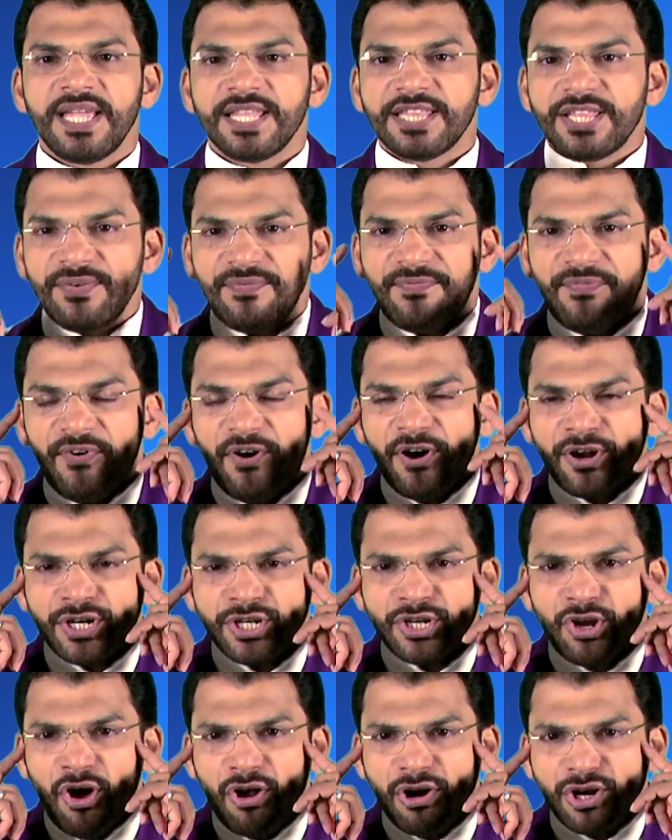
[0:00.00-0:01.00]
The
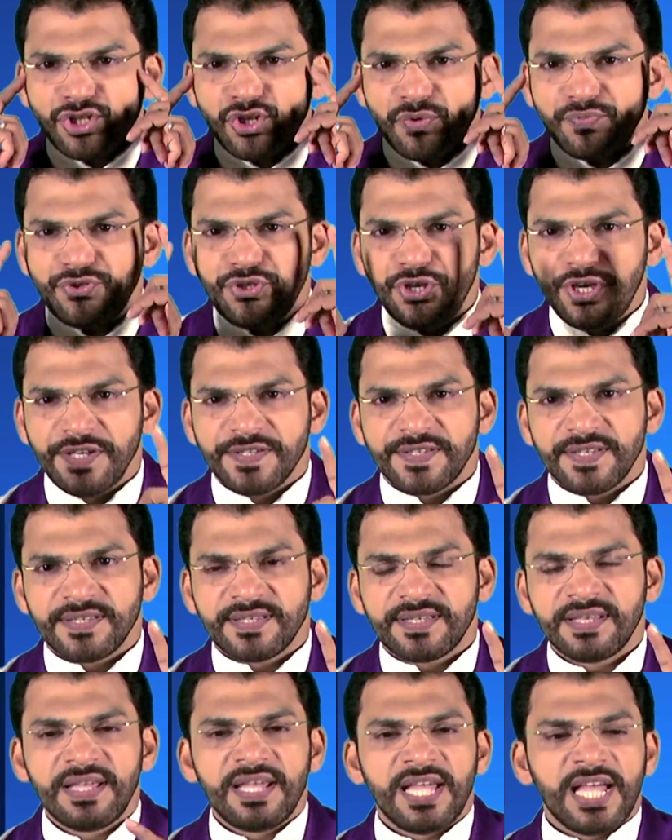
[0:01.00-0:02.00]
foreknowledge of
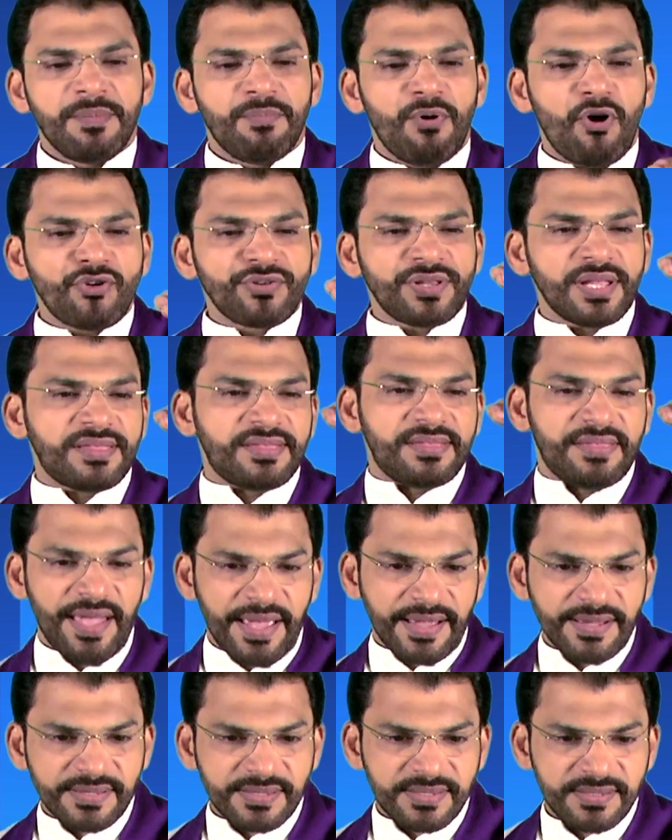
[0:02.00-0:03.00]
Jesus about the
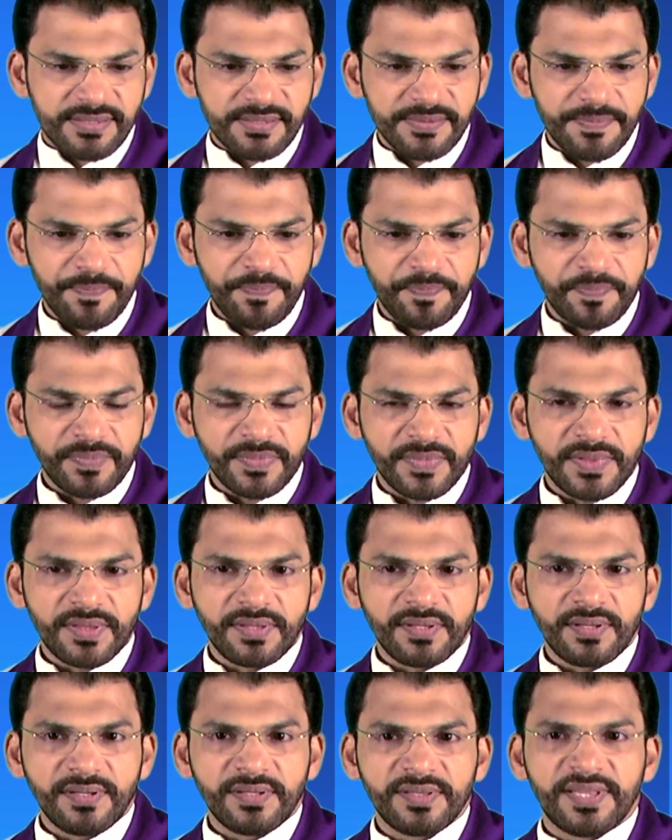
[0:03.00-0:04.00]
things
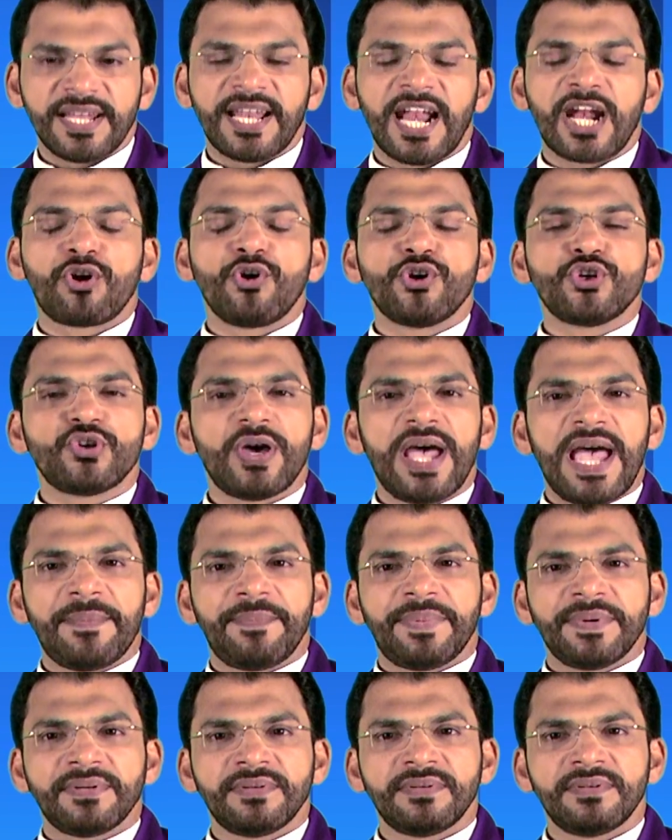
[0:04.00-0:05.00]
that are going to
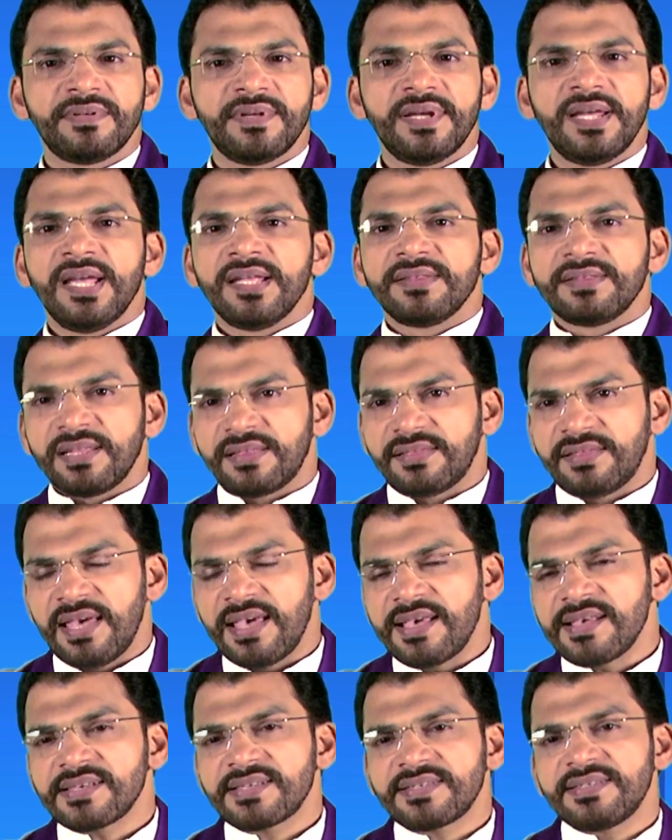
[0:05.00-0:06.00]
happen, the
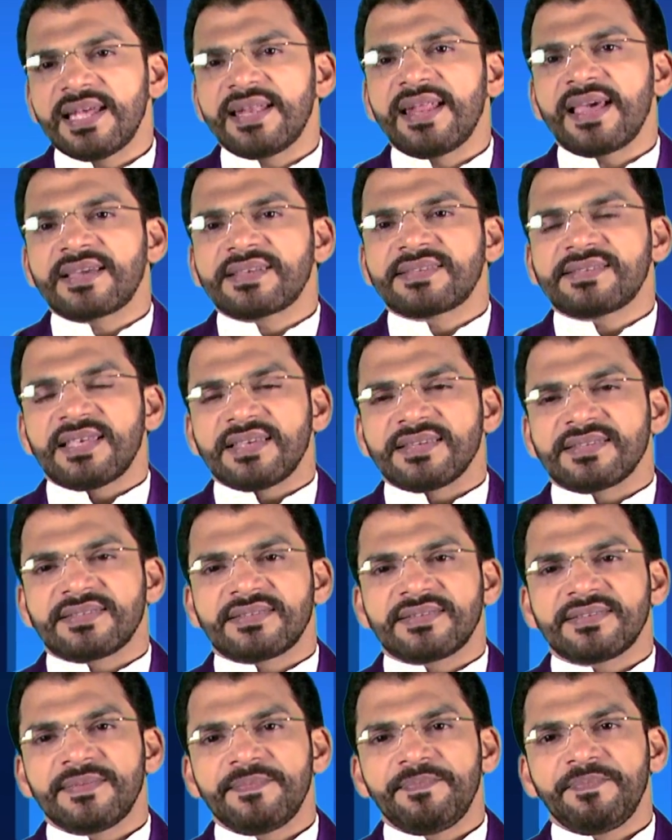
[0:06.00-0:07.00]
things that
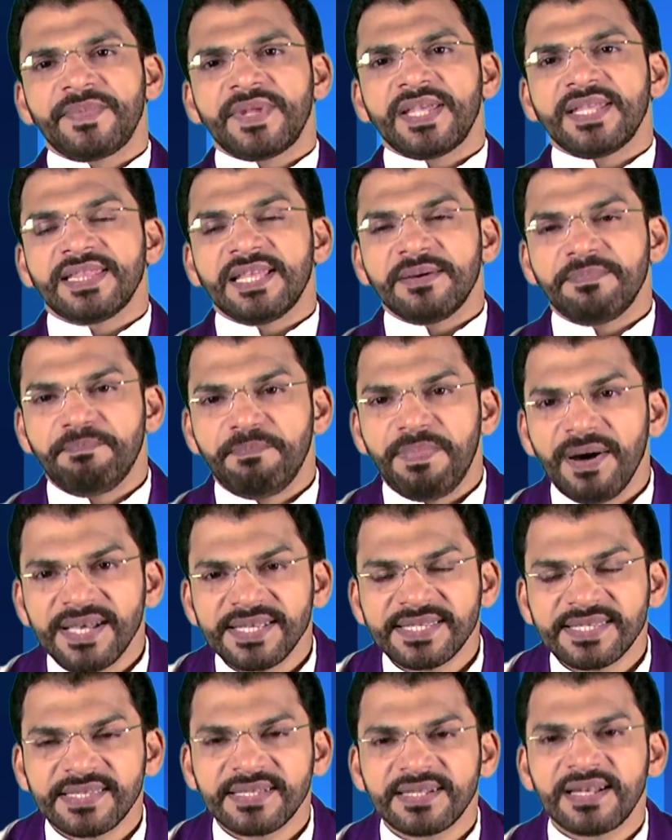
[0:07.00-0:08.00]
exist, the
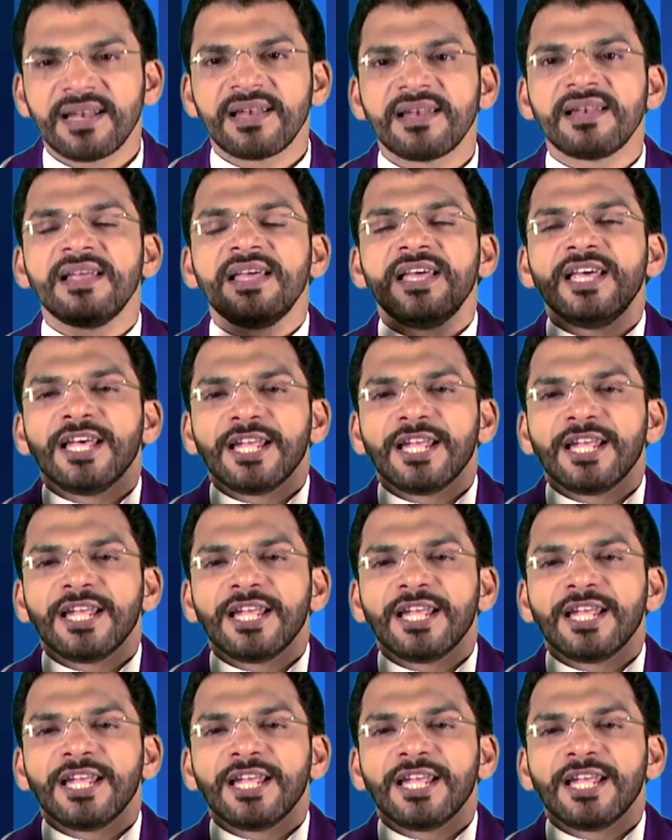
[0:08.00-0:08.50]
personal